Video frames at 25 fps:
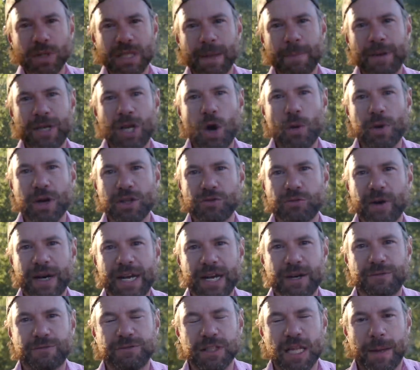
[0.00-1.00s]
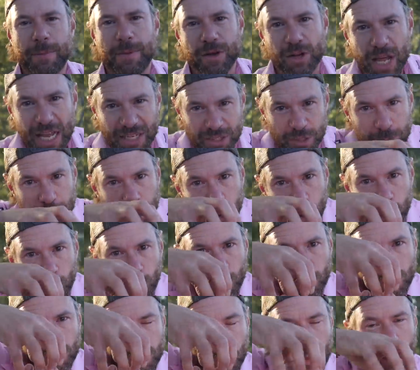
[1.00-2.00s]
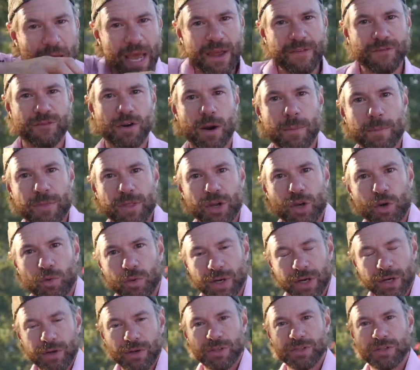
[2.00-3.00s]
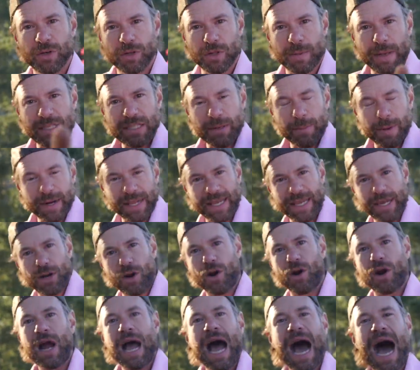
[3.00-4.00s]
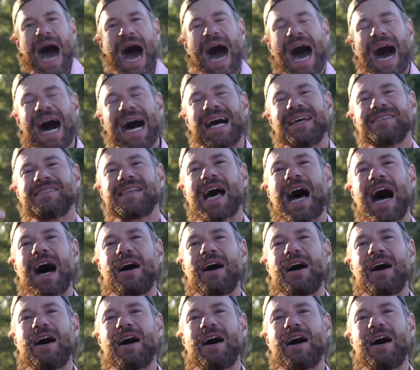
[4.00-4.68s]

will let me know when it's ready to flip. It'll actually pull away from the grill. So in the meantime, I'm gonna get our Haas